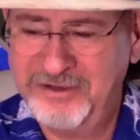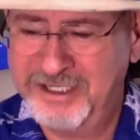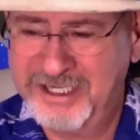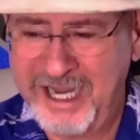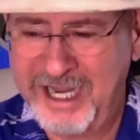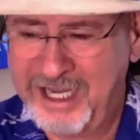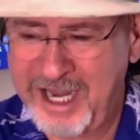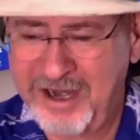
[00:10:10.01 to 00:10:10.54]
to
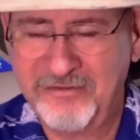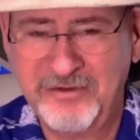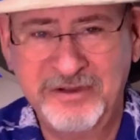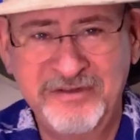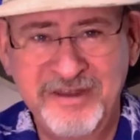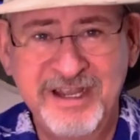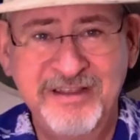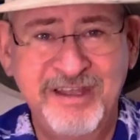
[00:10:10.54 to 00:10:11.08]
take
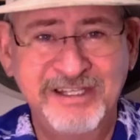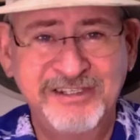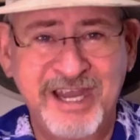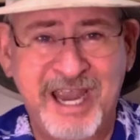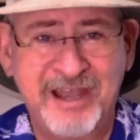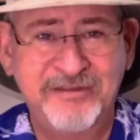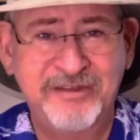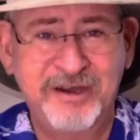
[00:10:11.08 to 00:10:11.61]
everything that's
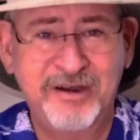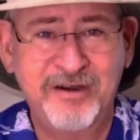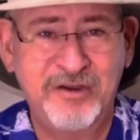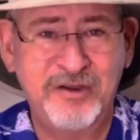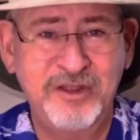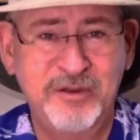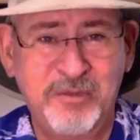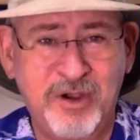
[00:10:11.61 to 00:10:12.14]
out there
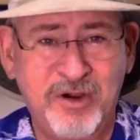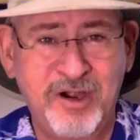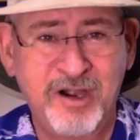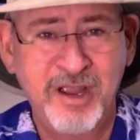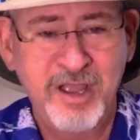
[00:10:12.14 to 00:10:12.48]
on the bar,